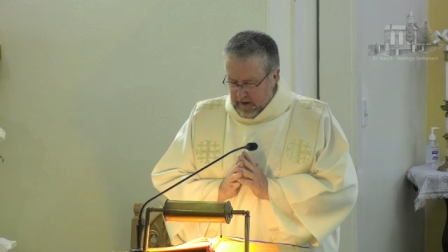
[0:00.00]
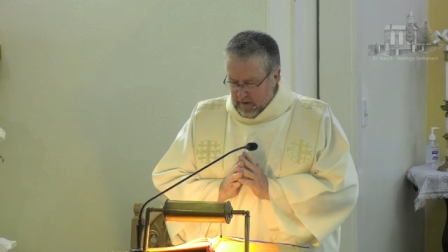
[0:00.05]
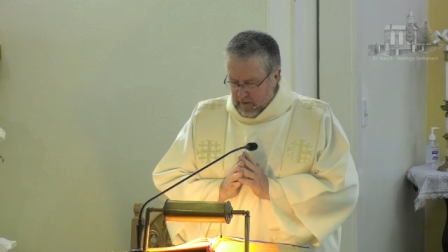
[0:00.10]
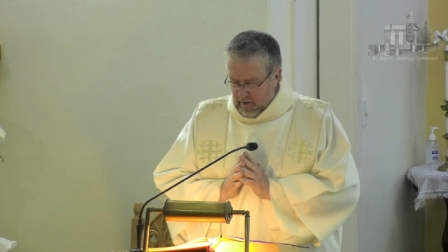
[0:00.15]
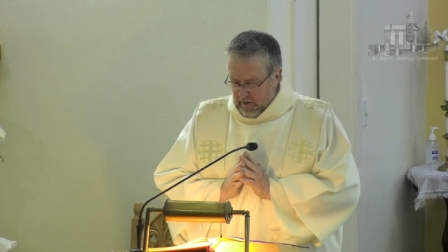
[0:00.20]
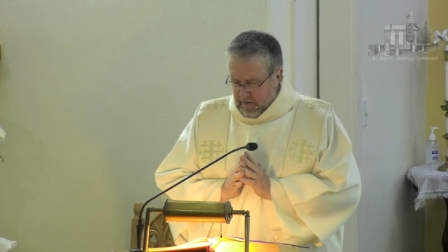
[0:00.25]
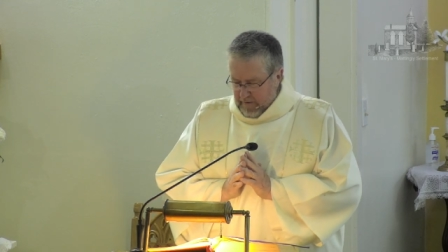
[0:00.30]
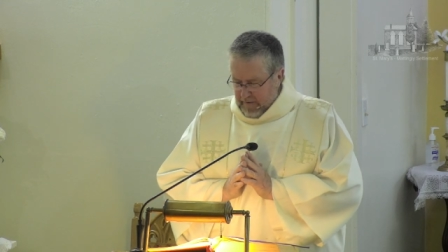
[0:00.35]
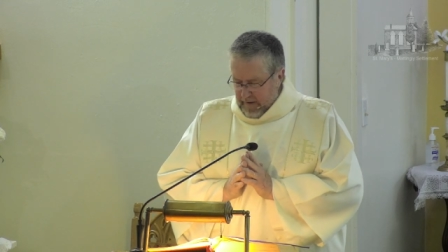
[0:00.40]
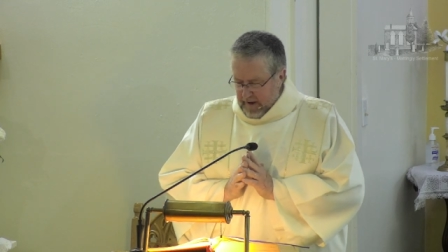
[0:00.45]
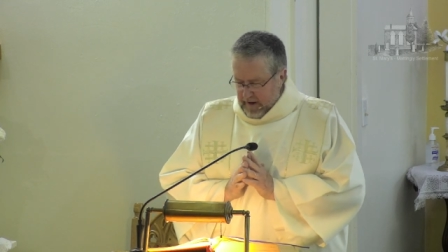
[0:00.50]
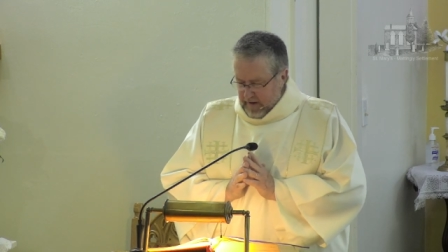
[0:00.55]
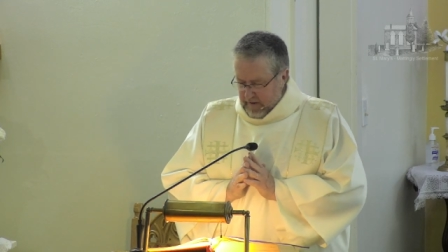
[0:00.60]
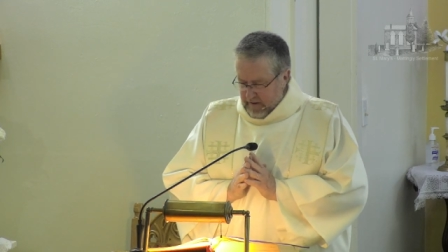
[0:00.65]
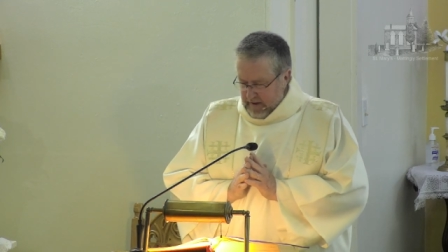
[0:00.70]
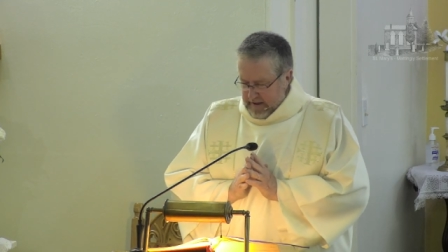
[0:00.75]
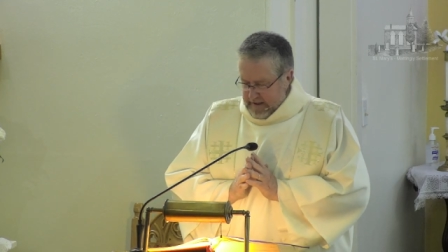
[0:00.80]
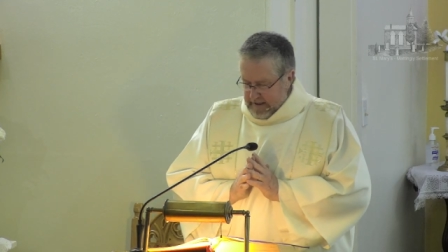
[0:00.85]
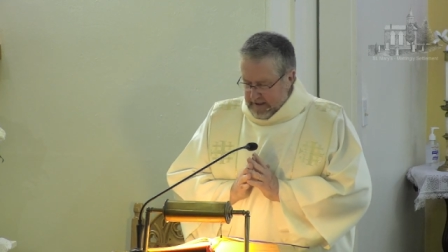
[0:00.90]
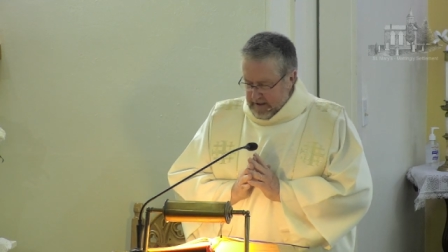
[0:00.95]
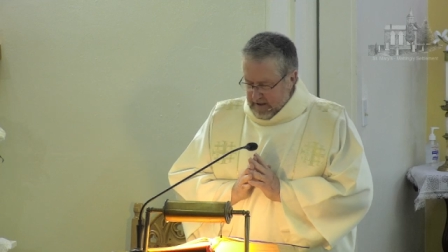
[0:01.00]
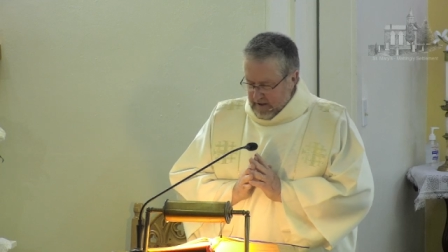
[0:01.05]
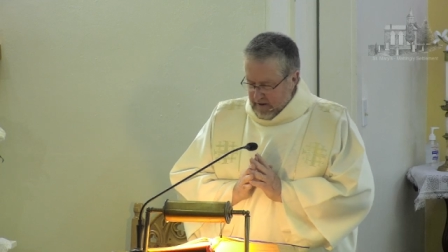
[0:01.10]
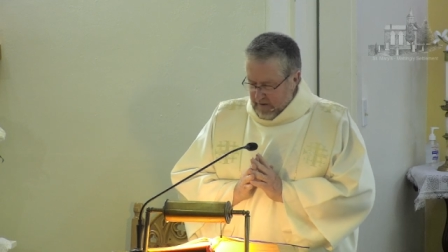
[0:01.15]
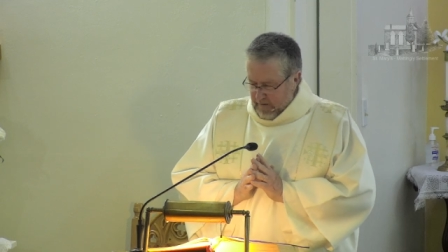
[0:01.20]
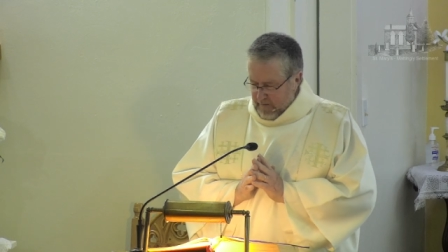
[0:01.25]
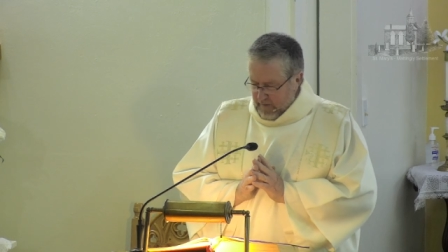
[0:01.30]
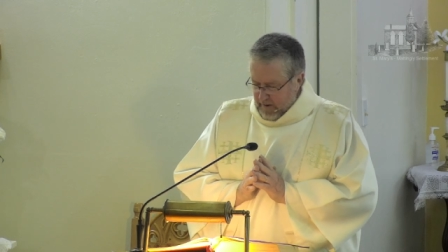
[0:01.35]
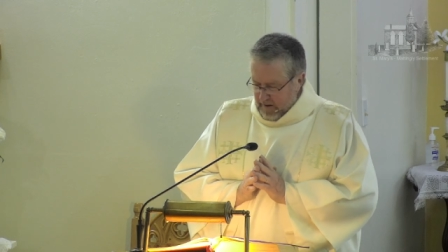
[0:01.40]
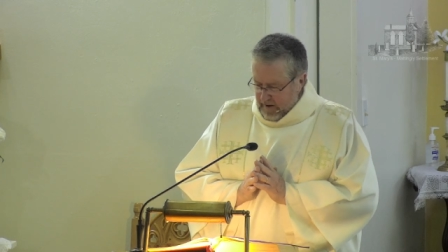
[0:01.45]
and you will find
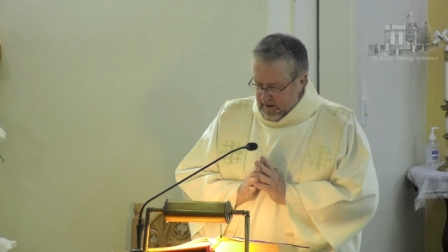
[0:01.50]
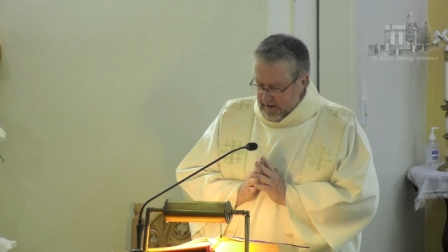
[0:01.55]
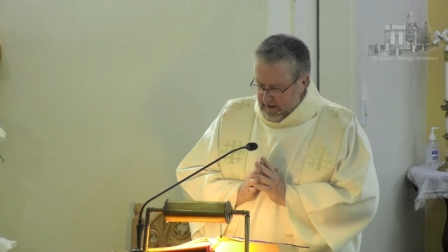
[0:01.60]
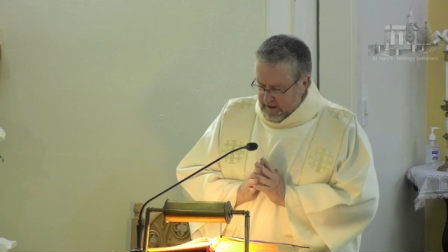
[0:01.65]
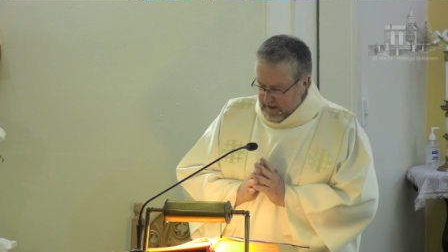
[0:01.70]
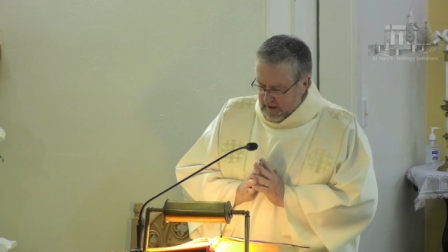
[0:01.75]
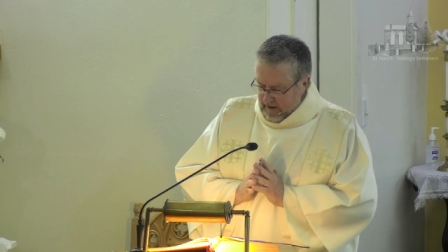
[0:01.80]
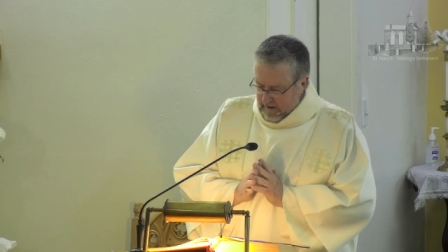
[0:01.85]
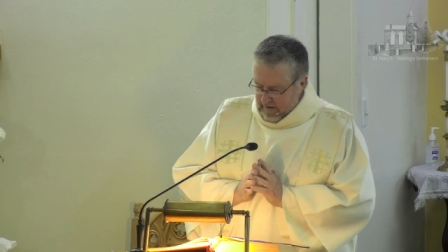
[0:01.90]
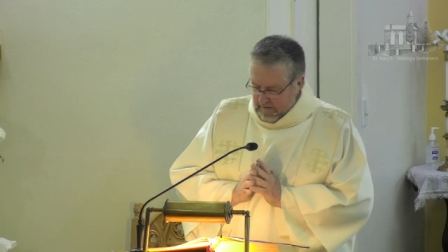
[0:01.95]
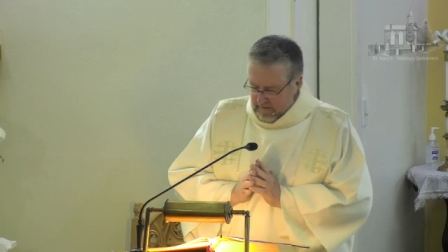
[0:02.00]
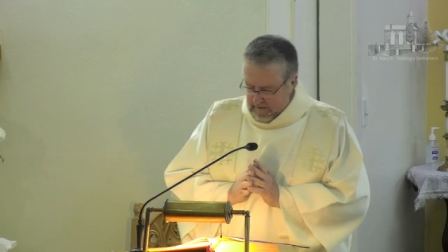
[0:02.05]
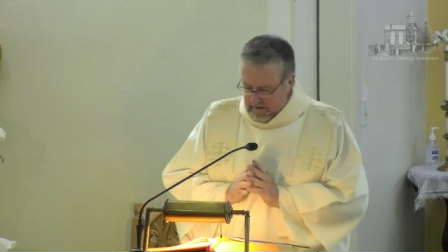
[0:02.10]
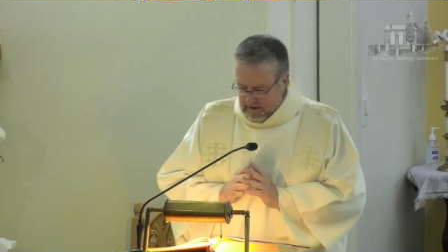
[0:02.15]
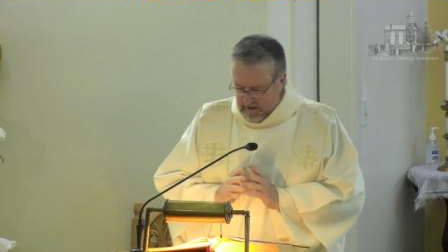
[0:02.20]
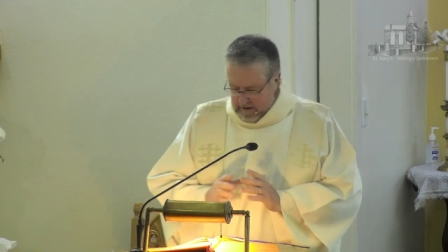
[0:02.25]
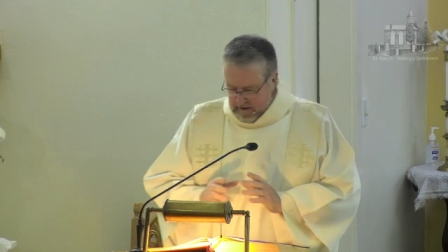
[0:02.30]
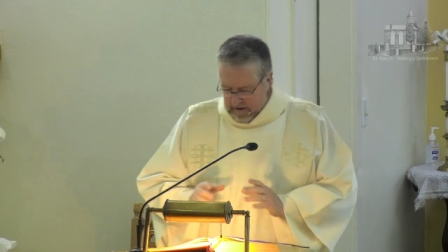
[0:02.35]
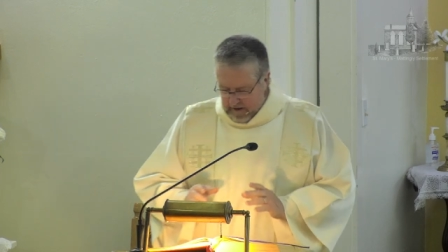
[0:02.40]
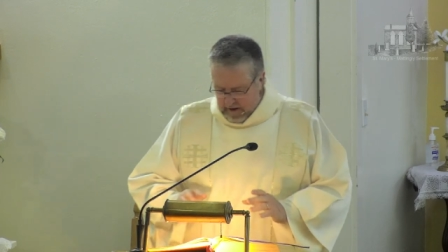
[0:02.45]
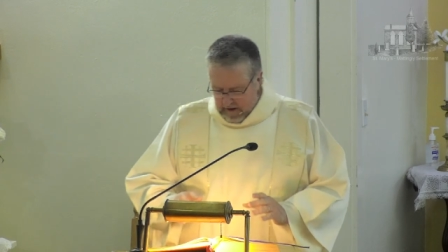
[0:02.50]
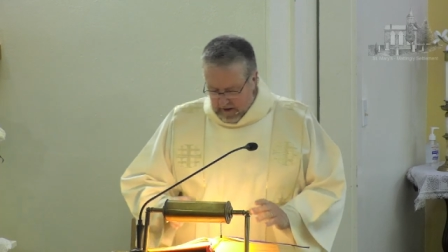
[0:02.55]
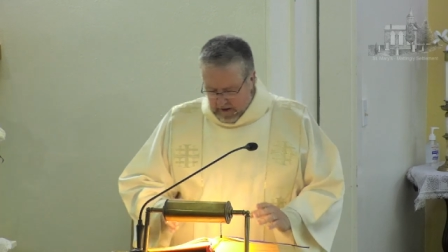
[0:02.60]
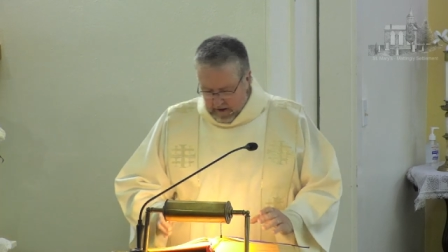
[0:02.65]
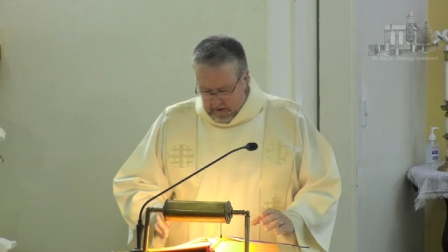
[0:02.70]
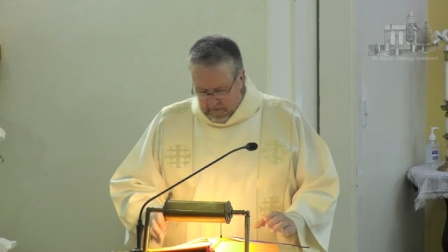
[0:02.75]
rest for yourselves.